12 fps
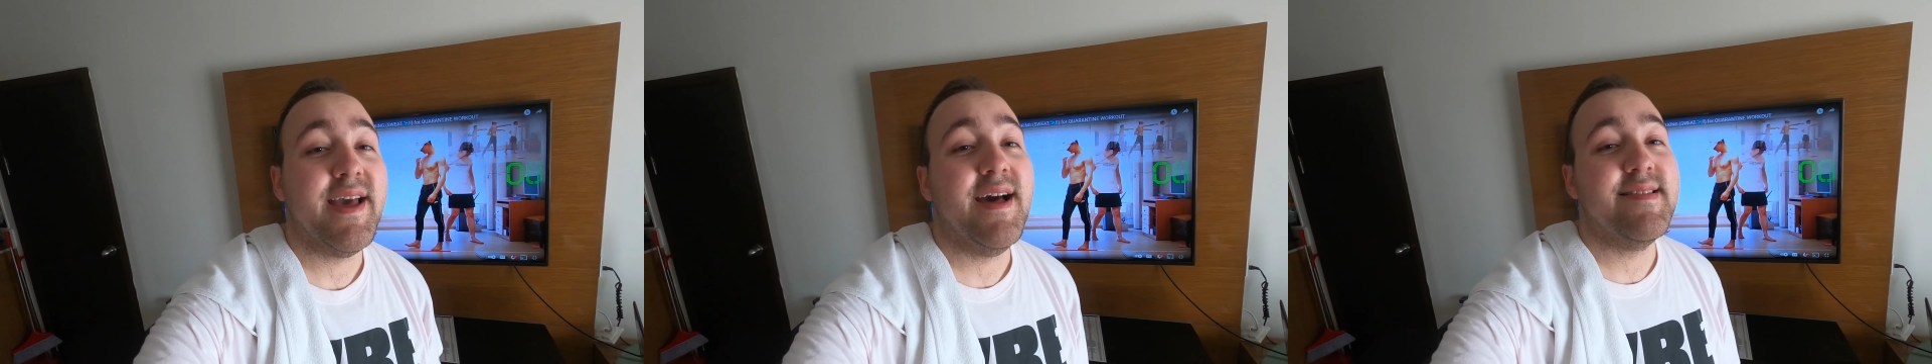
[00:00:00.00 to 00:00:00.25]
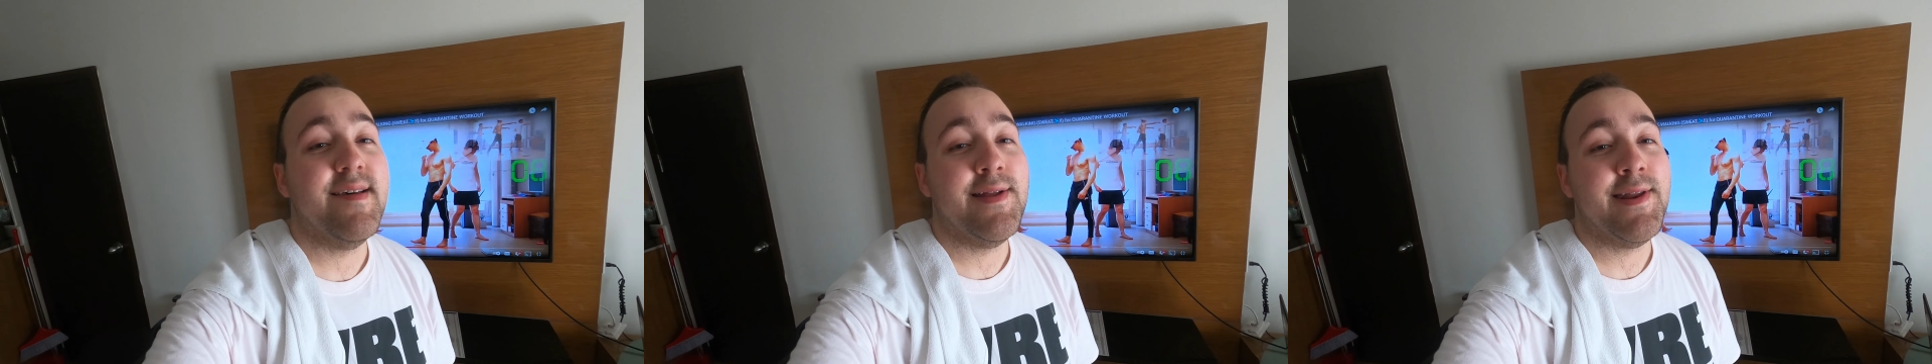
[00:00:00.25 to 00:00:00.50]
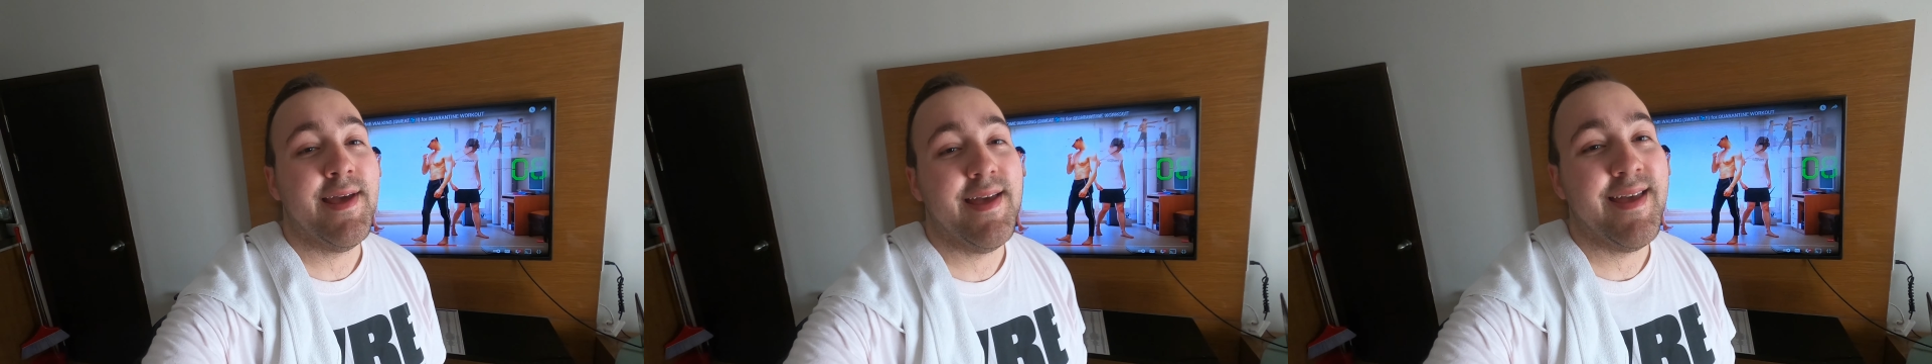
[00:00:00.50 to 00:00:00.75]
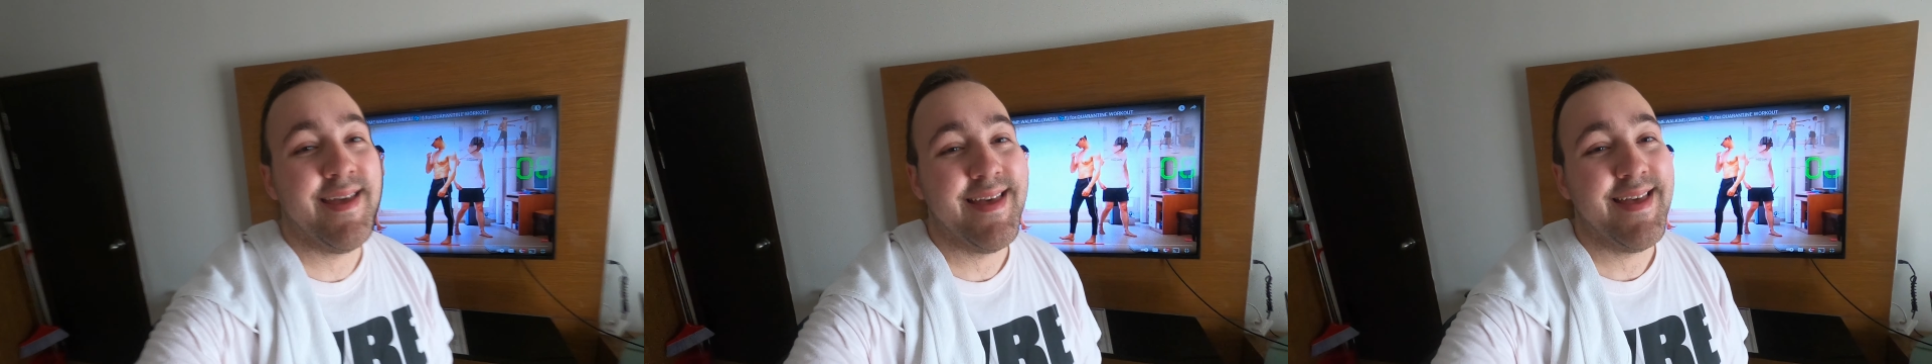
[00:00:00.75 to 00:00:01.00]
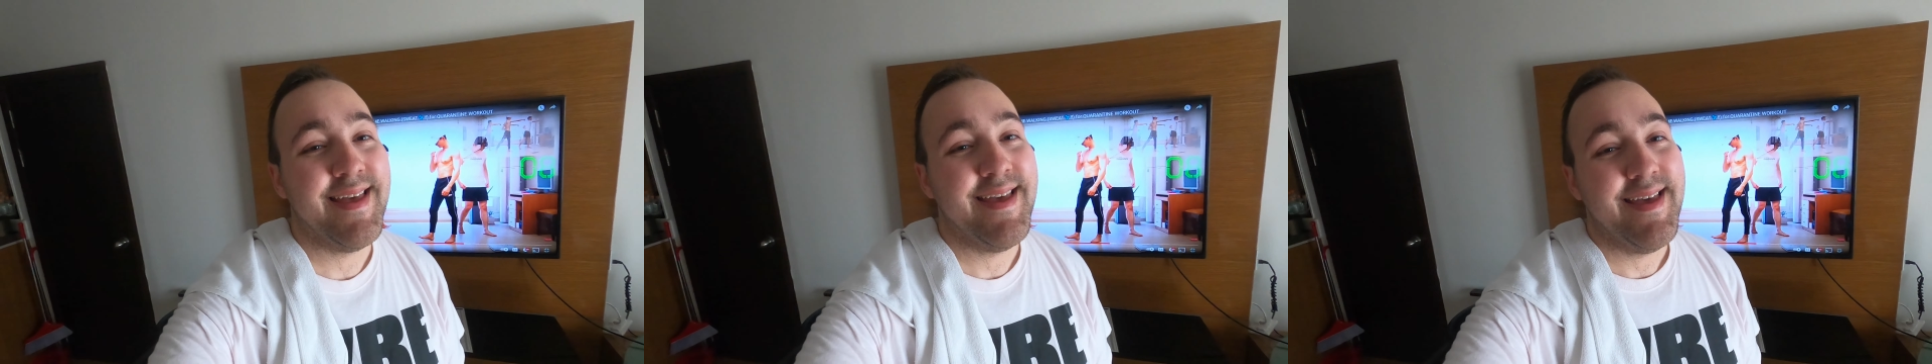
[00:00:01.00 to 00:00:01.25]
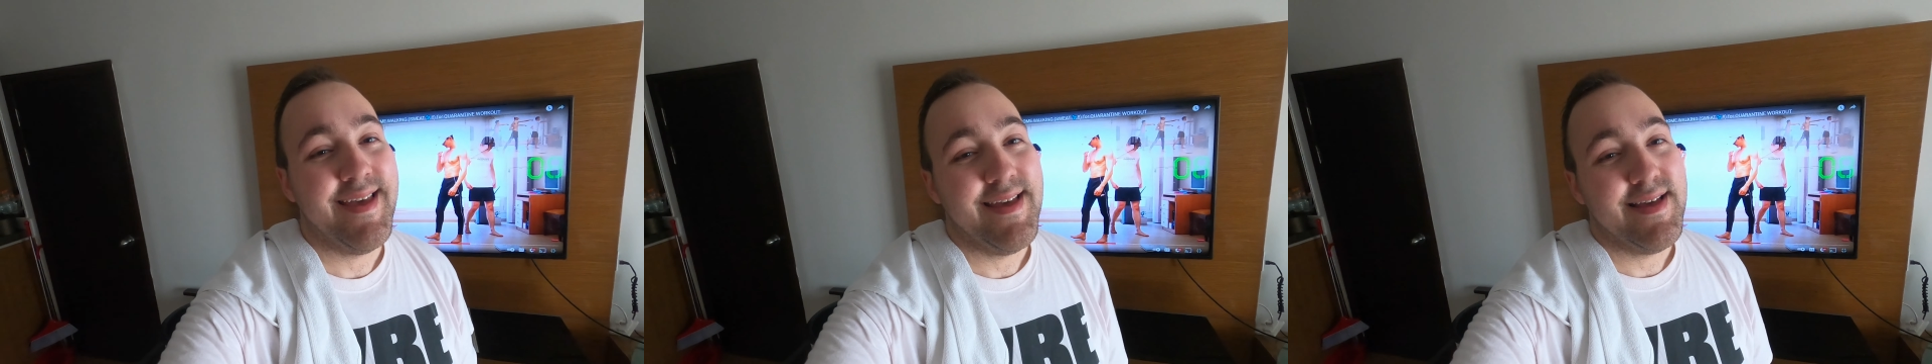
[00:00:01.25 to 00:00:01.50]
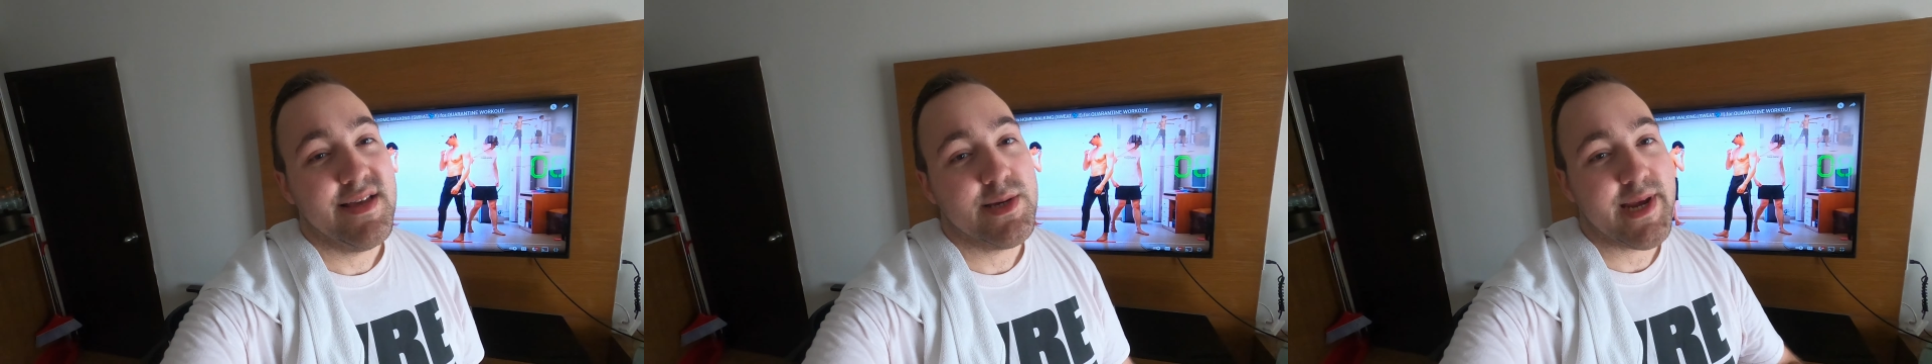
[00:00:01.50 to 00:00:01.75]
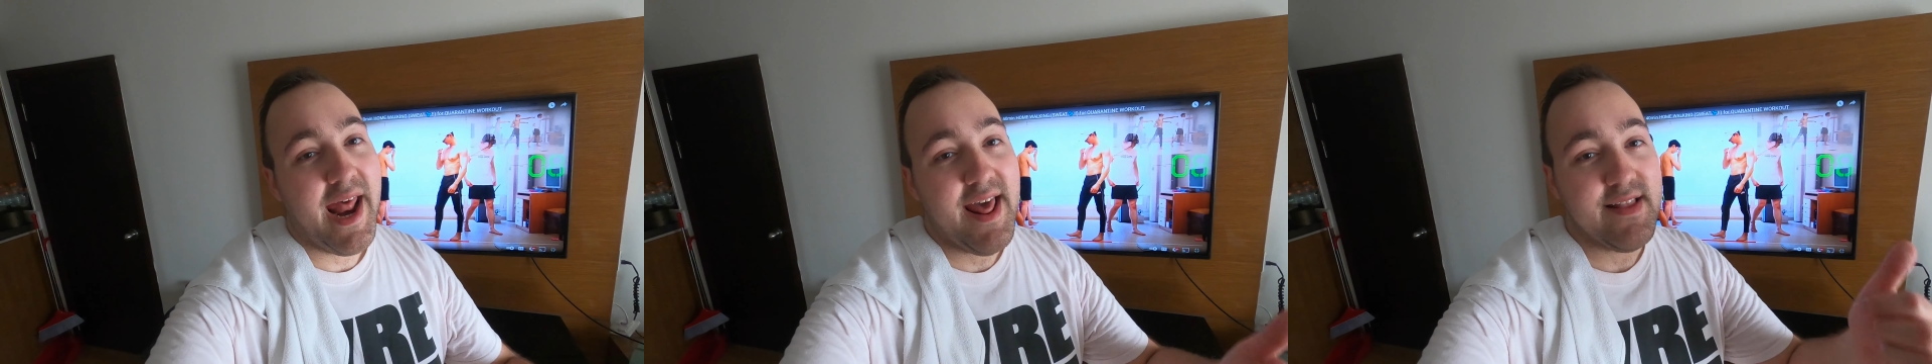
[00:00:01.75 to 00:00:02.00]
workout done.
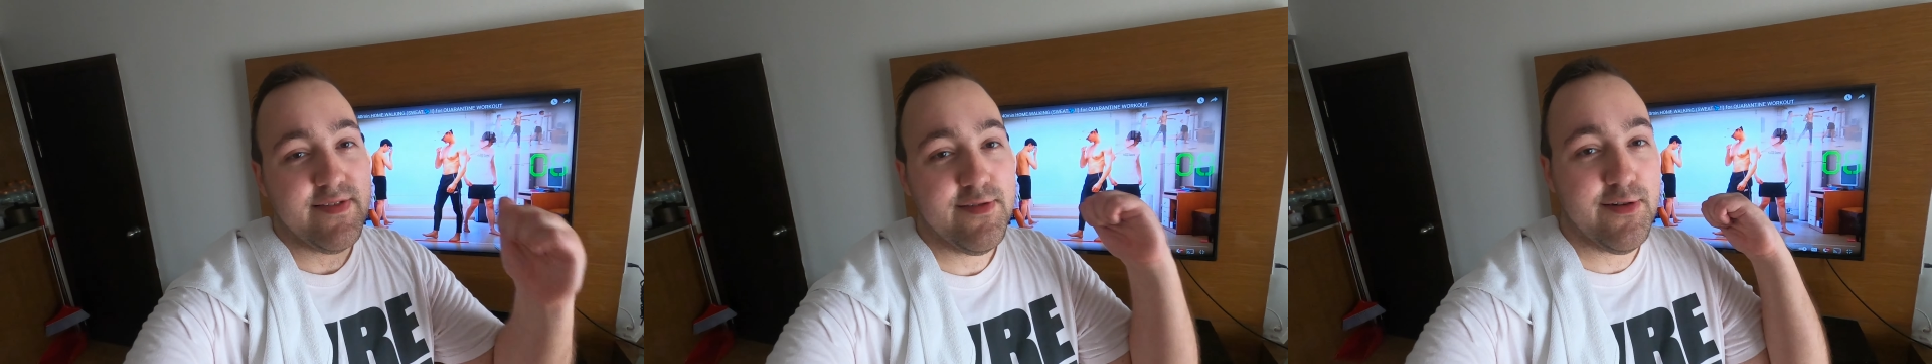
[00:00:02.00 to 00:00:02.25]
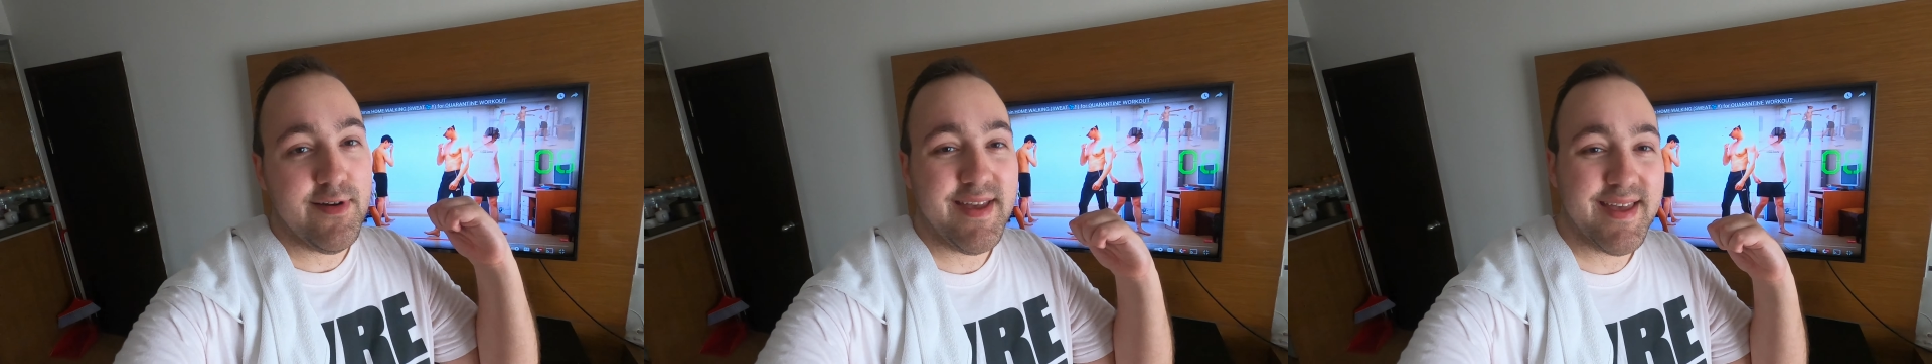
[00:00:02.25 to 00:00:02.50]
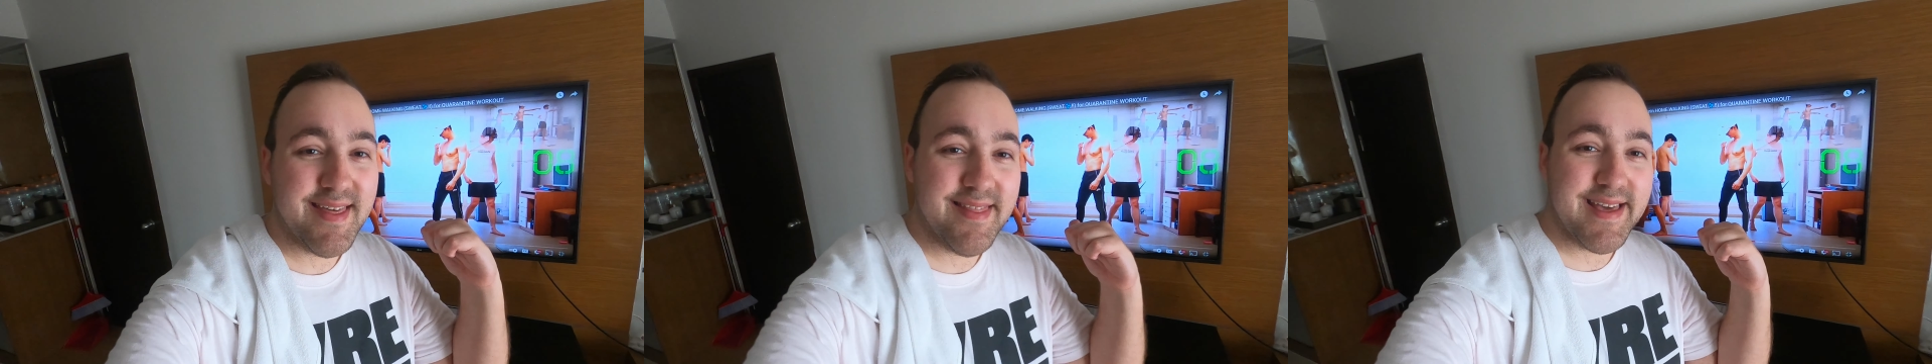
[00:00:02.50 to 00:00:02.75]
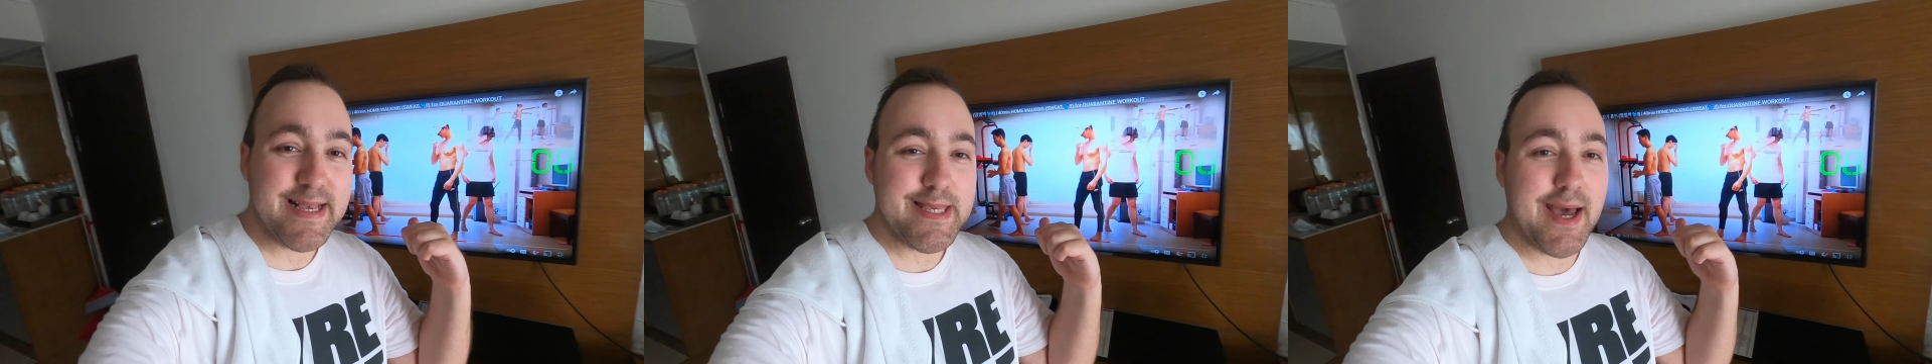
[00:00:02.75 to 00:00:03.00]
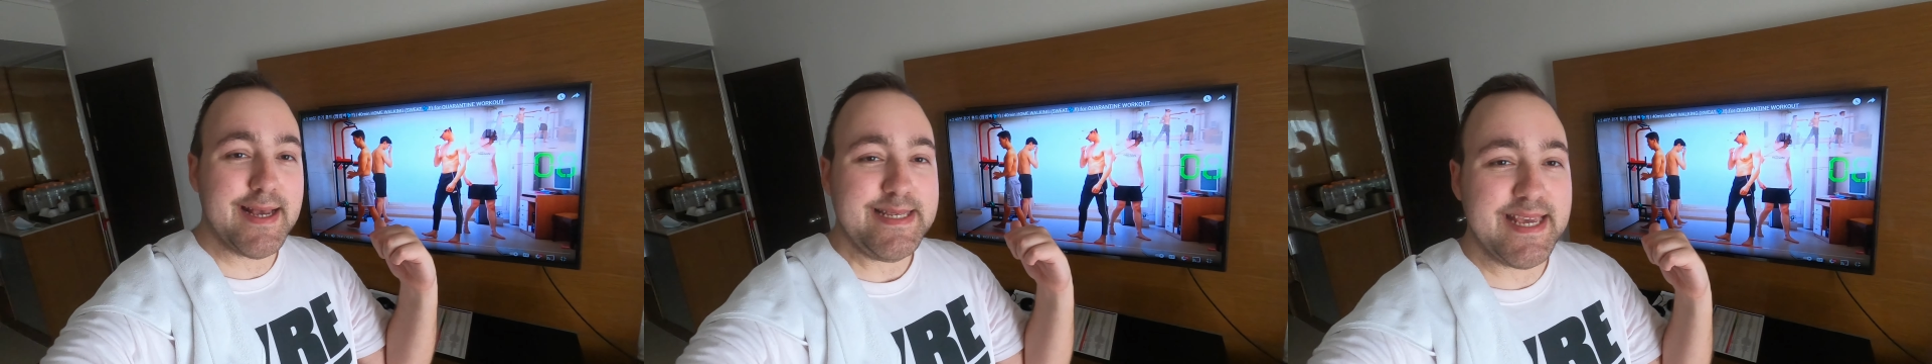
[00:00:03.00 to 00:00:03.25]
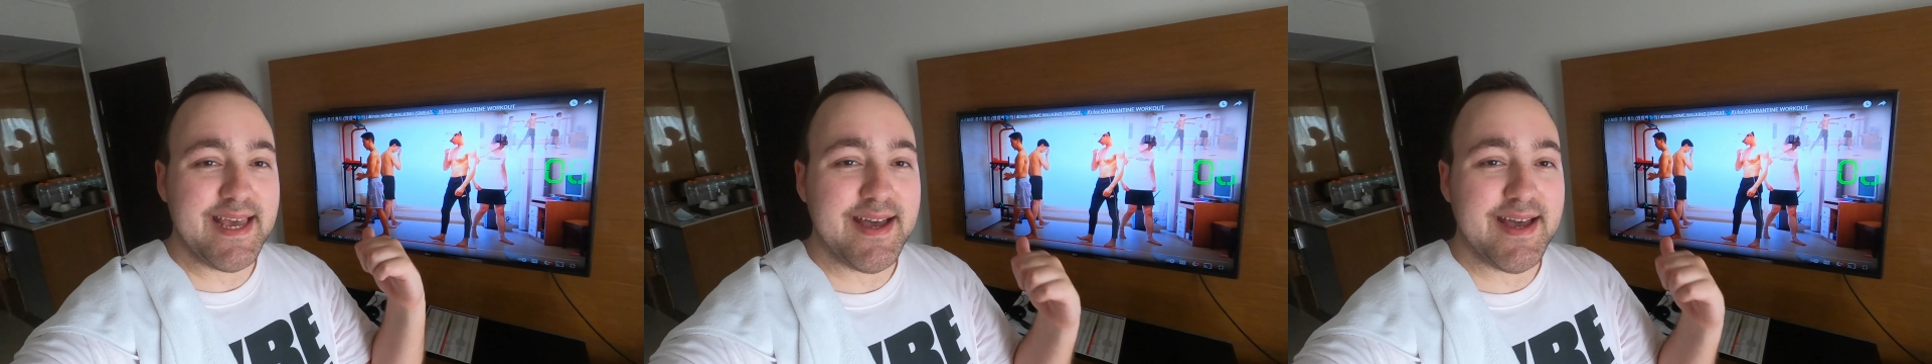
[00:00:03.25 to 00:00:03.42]
Shout out to these guys